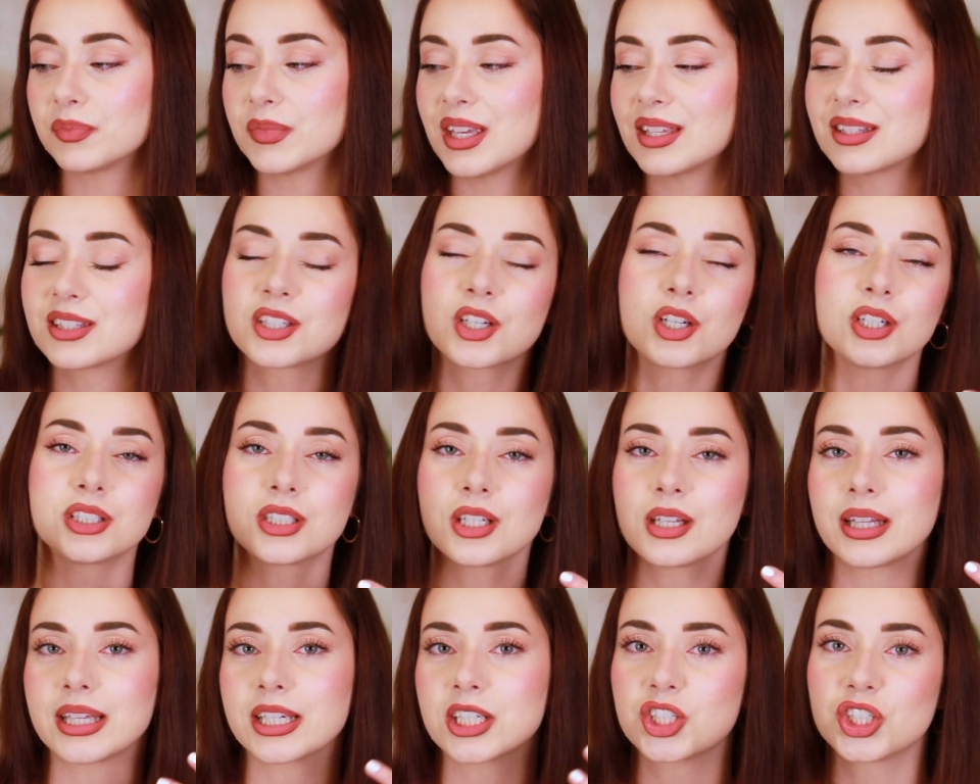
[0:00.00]
It's good
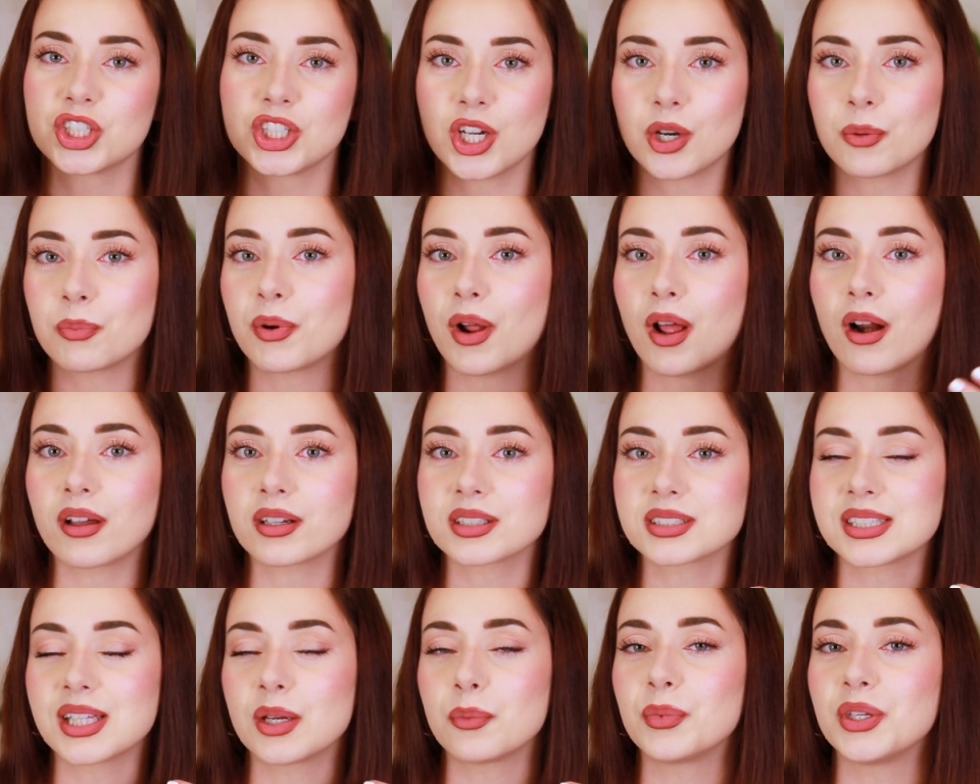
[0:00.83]
to like share
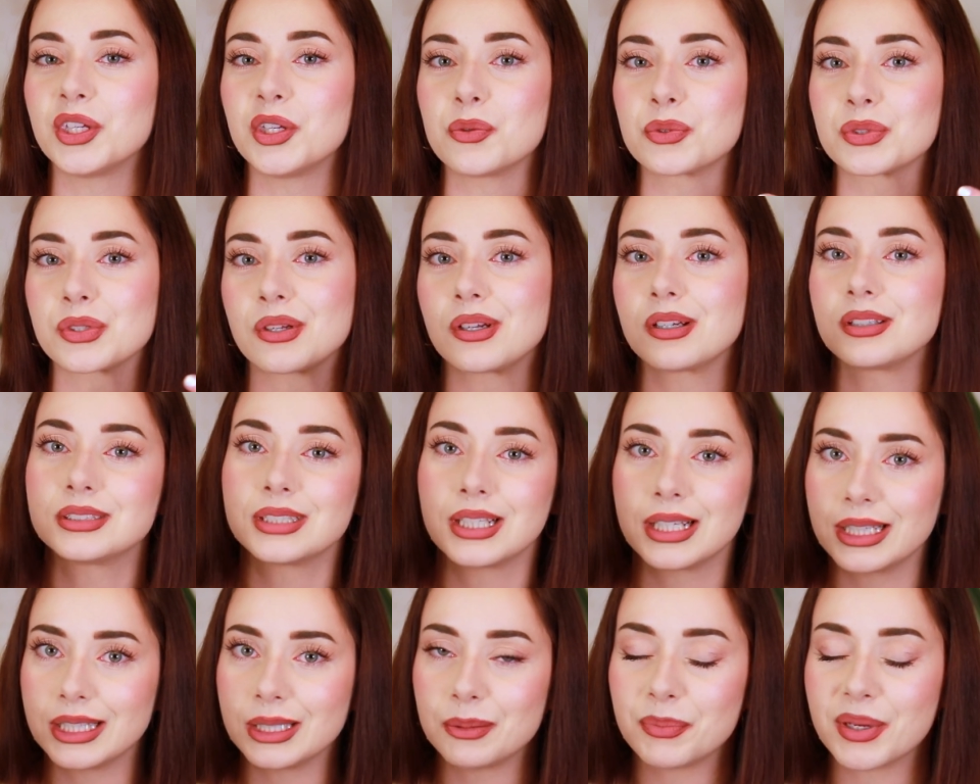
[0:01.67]
products that we use on a
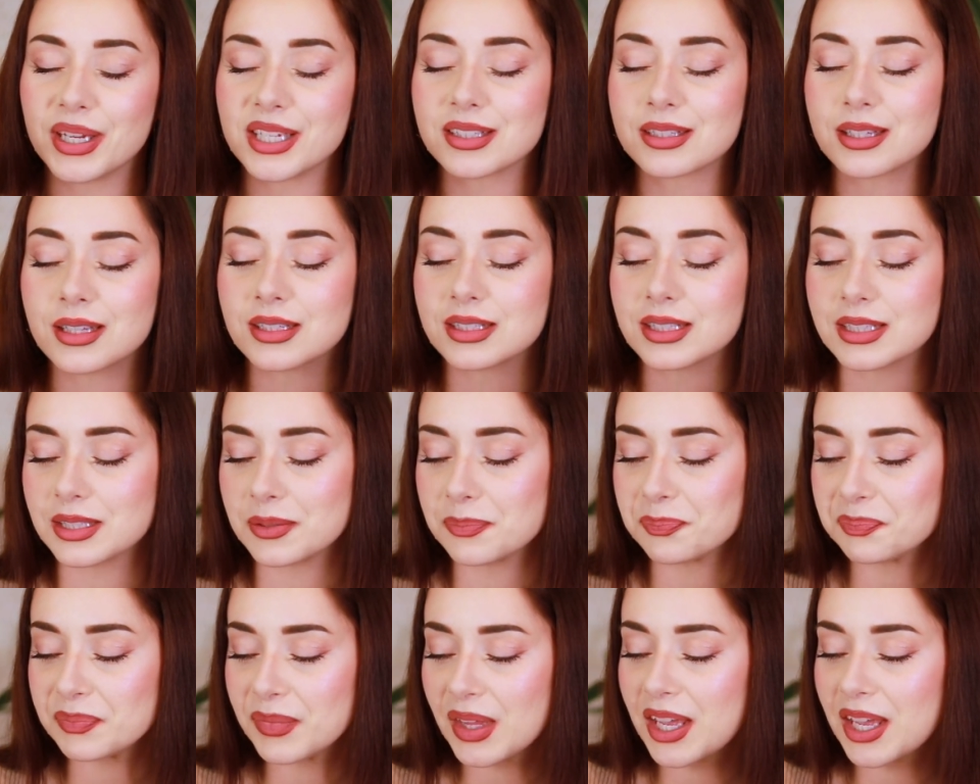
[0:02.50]
daily basis.